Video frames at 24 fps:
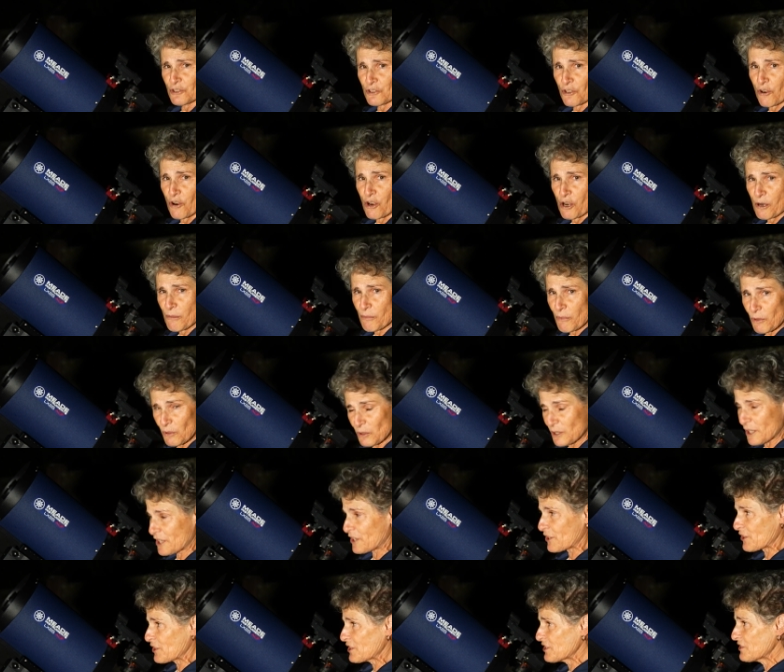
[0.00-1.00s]
star,
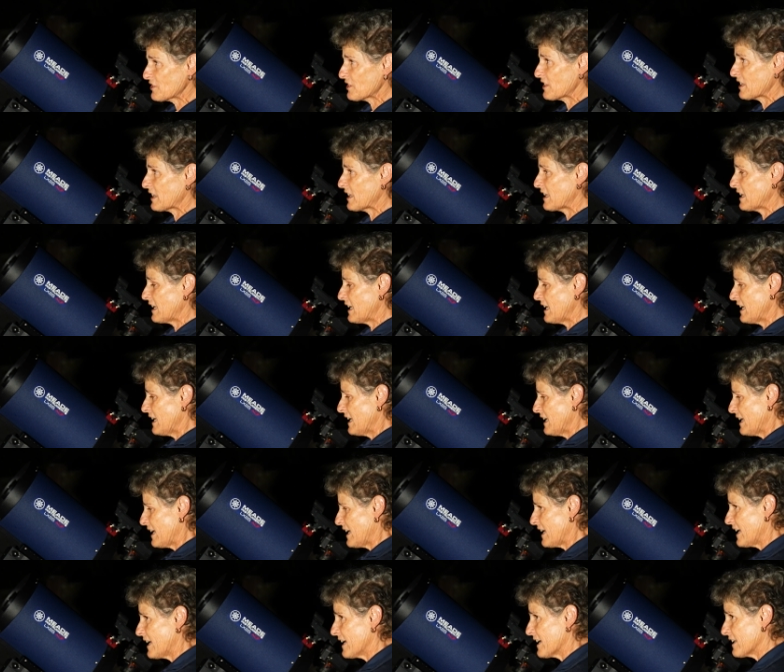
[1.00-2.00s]
Polaris,
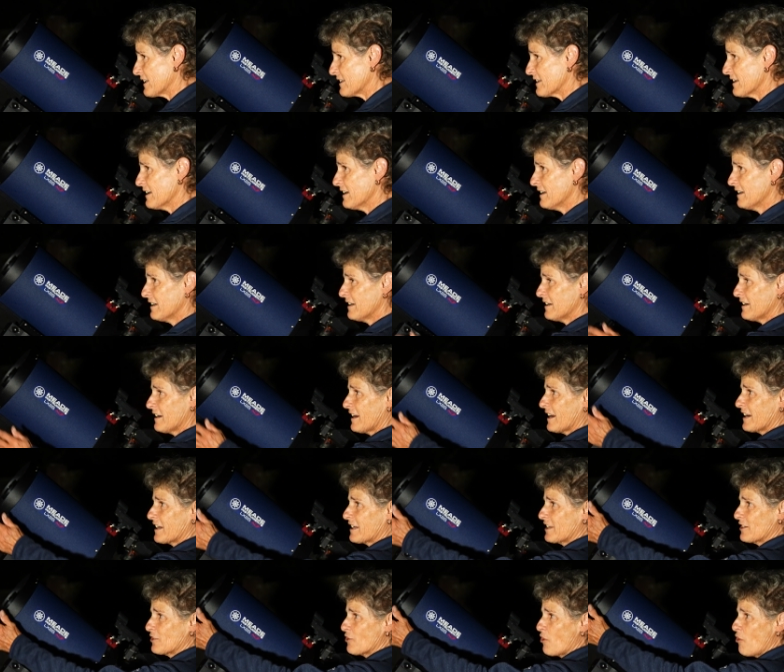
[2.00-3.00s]
and I
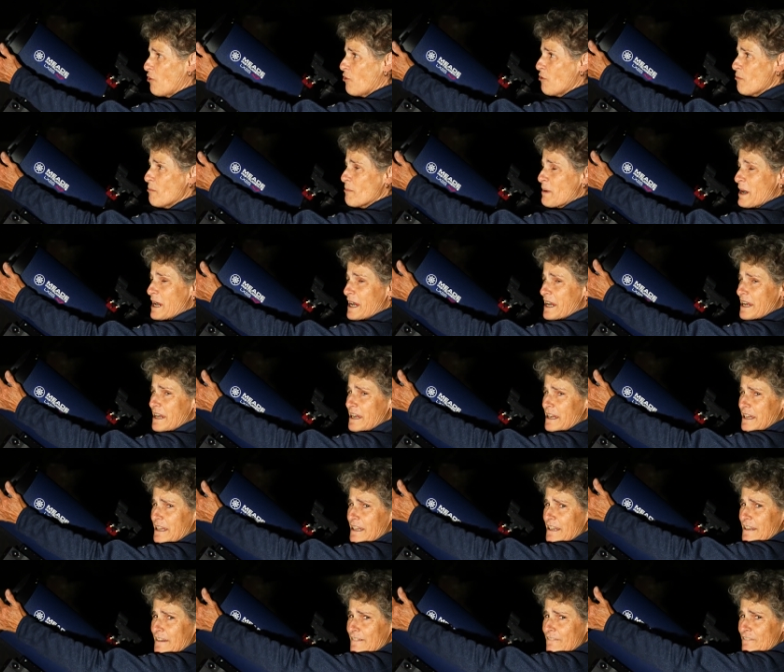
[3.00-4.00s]
can hold my
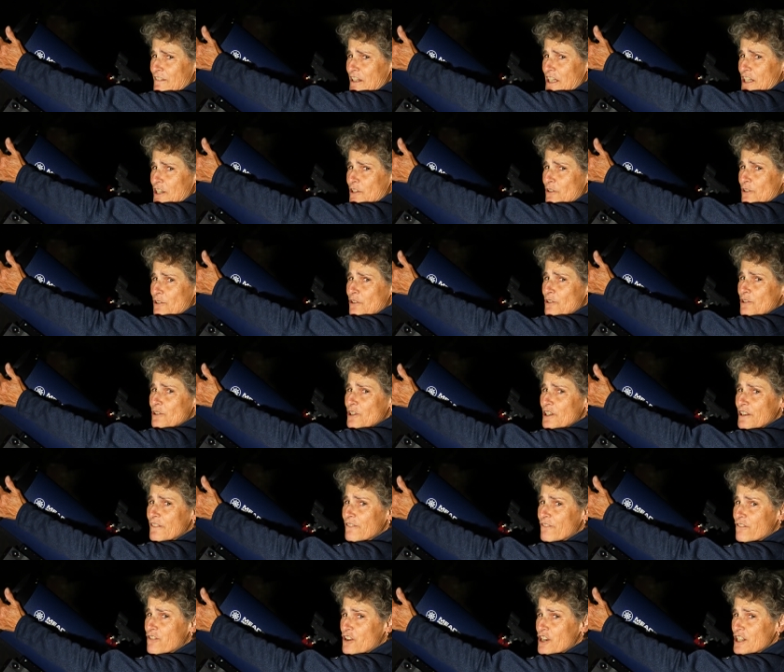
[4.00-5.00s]
finger
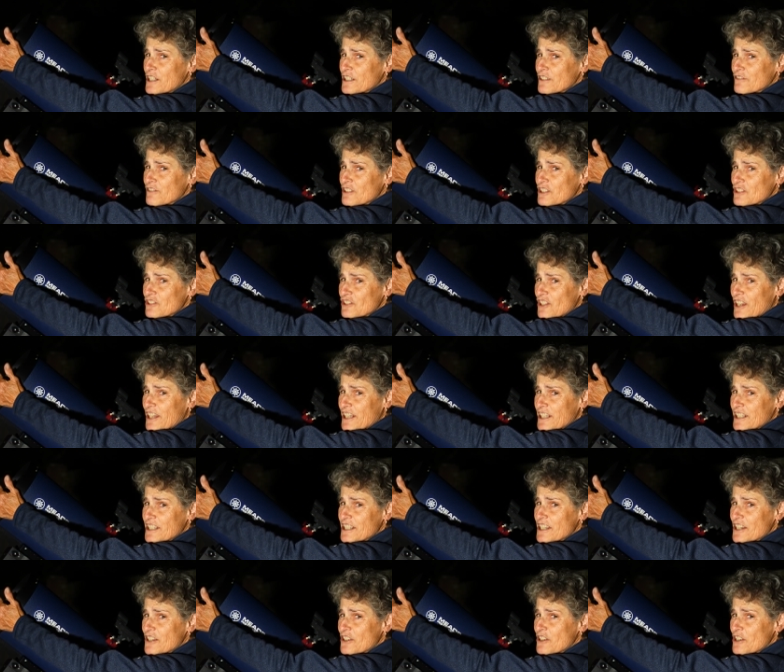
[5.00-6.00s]
in front of the
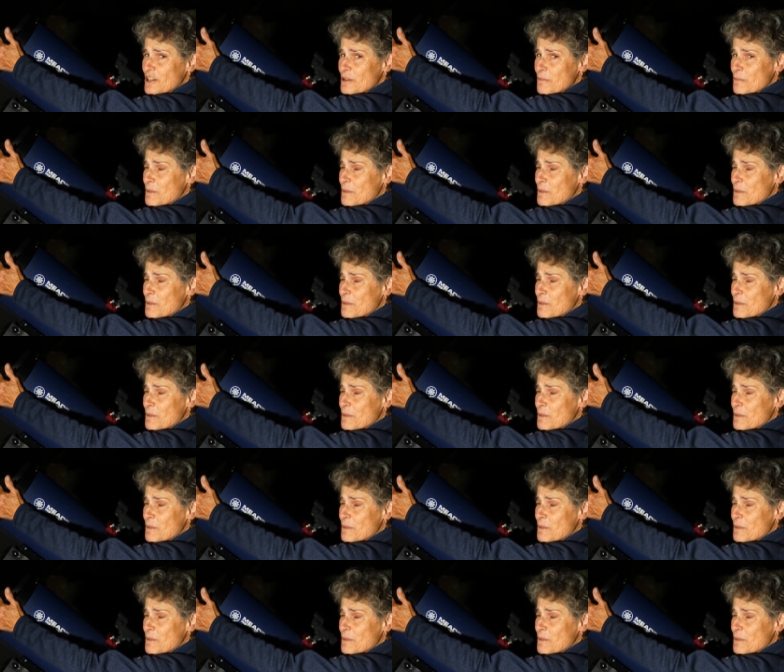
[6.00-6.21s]
secondary